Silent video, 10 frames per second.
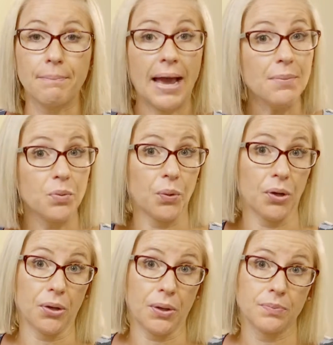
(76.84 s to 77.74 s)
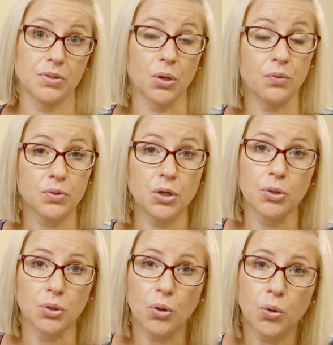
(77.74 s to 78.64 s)
paperwork. So
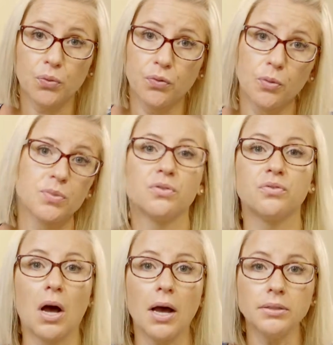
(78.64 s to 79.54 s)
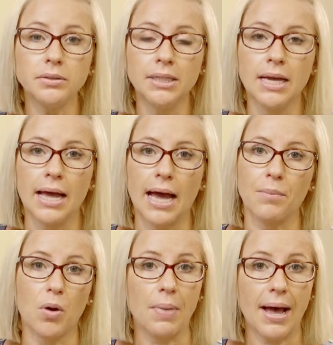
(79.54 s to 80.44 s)
certain court forms are filed
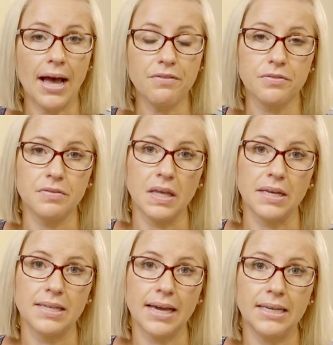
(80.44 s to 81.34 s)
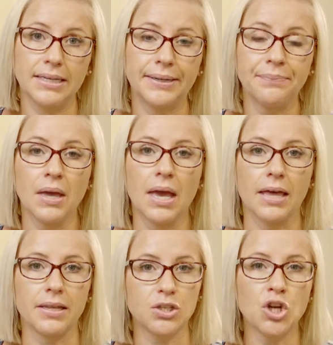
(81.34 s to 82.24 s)
on behalf of the executor,
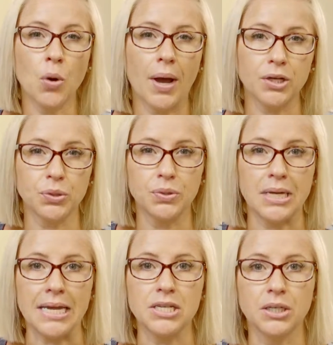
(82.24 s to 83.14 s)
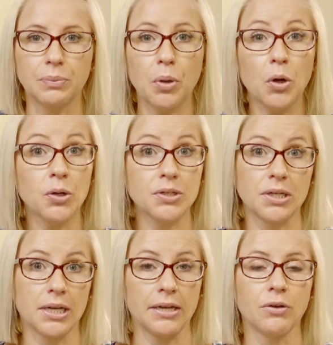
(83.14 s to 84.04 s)
and there's no actual need to
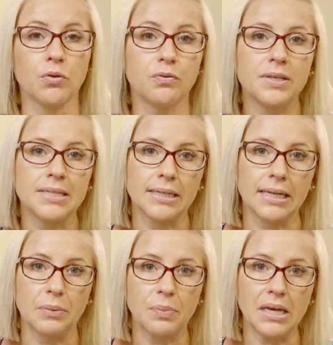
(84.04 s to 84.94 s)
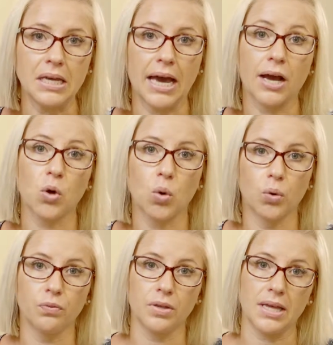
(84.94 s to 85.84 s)
personally or physically appear at
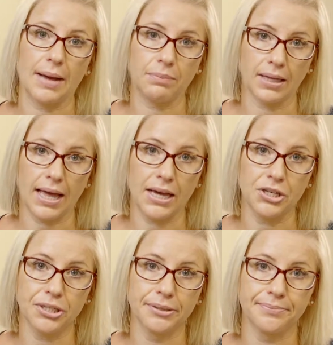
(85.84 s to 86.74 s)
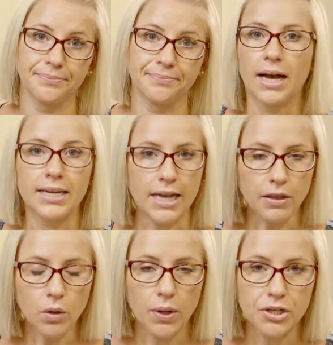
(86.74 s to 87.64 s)
court for the application.
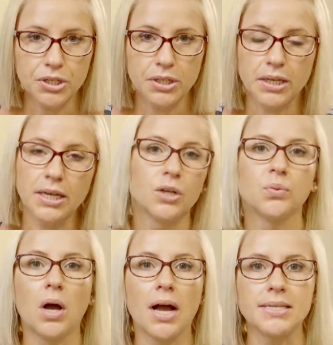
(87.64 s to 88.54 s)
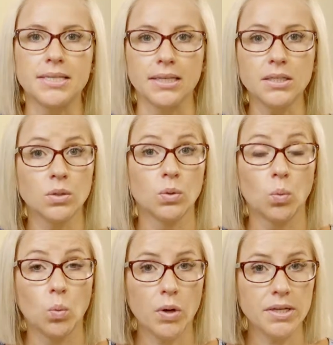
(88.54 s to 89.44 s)
Another question that can arise is,
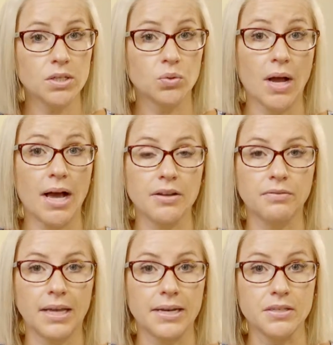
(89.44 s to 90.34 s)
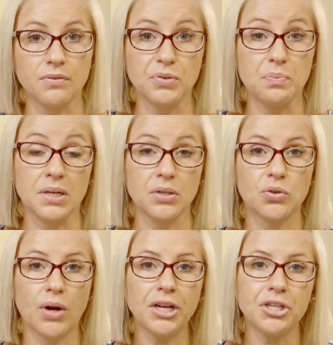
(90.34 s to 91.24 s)
what is a grant of letters of
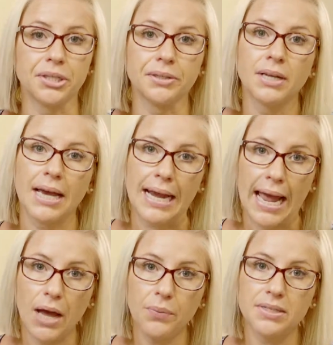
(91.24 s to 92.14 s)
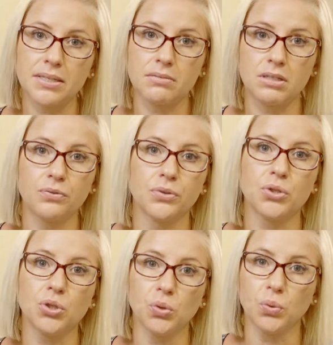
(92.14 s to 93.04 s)
administration, and how is this
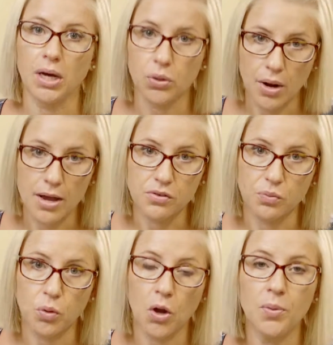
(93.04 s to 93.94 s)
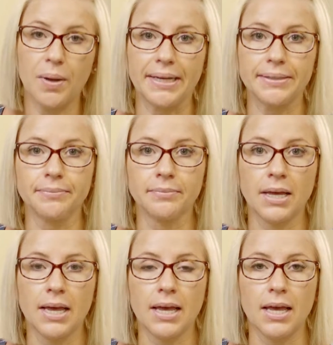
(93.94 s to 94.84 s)
different to a grant of probate?
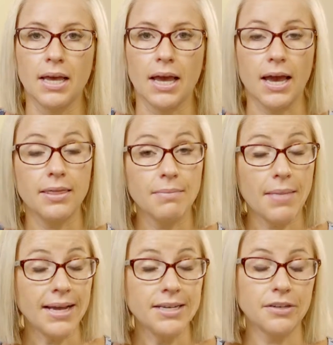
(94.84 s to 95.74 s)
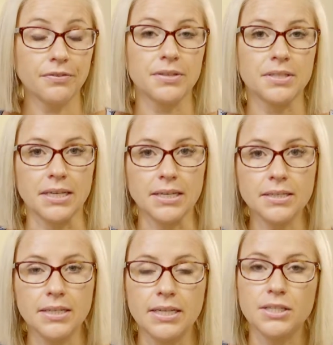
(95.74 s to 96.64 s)
And the main difference
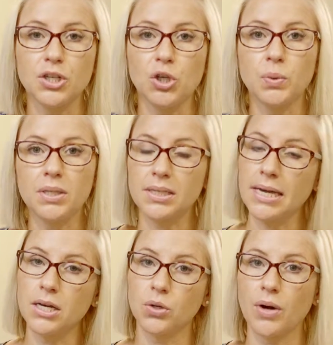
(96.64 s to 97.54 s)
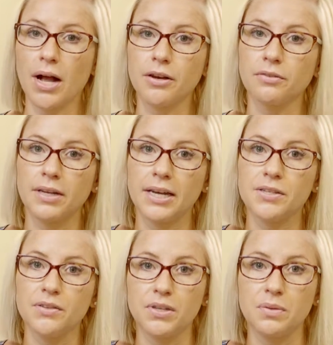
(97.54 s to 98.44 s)
is that you would seek a grant of
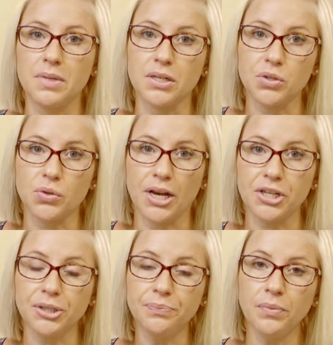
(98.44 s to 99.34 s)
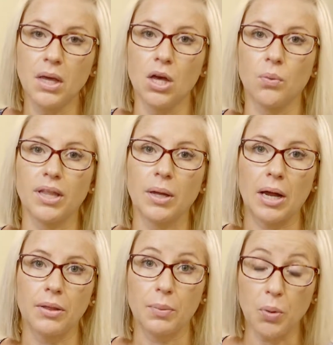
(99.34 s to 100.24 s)
letters of administration where
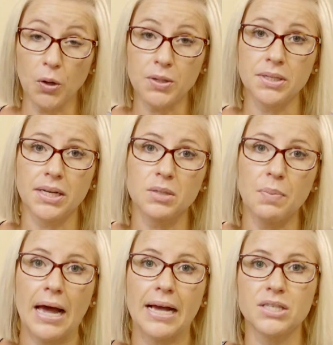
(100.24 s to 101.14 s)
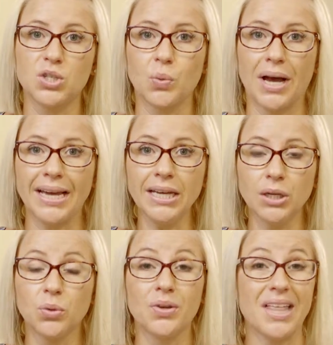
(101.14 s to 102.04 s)
the person has passed away
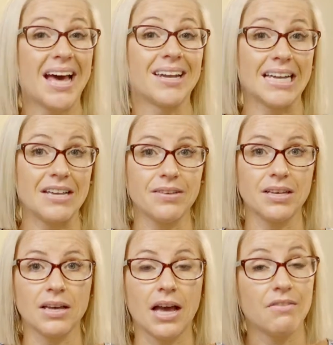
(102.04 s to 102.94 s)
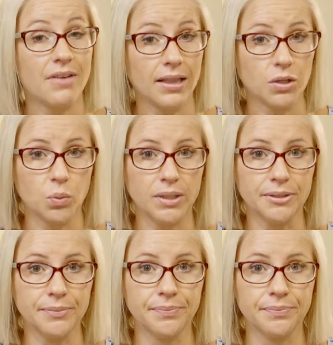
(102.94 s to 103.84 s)
without leaving a valid
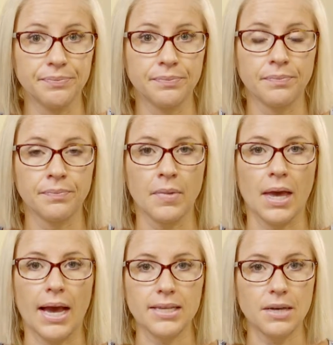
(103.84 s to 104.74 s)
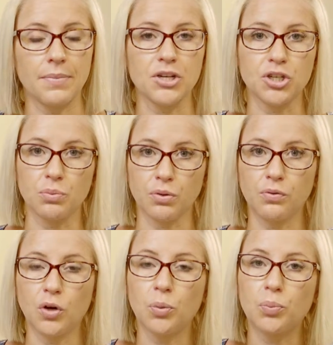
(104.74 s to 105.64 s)
will. As I mentioned
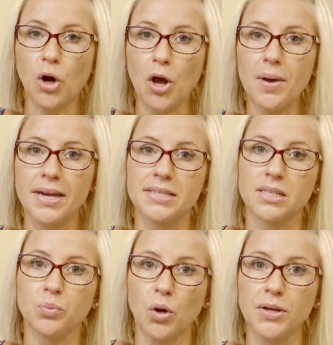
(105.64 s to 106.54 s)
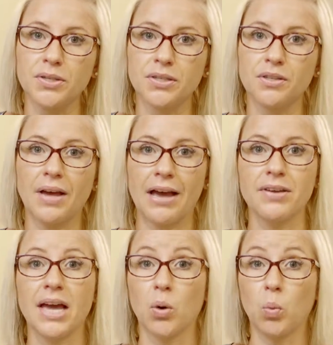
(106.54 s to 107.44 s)
before, probate is the process of
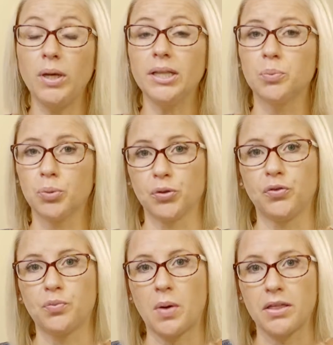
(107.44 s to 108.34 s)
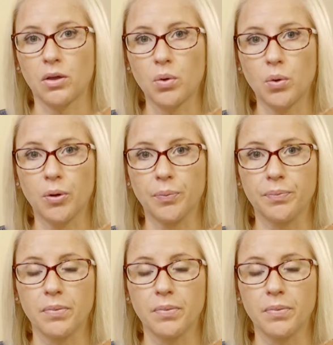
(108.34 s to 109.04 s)
having a will approved by the court.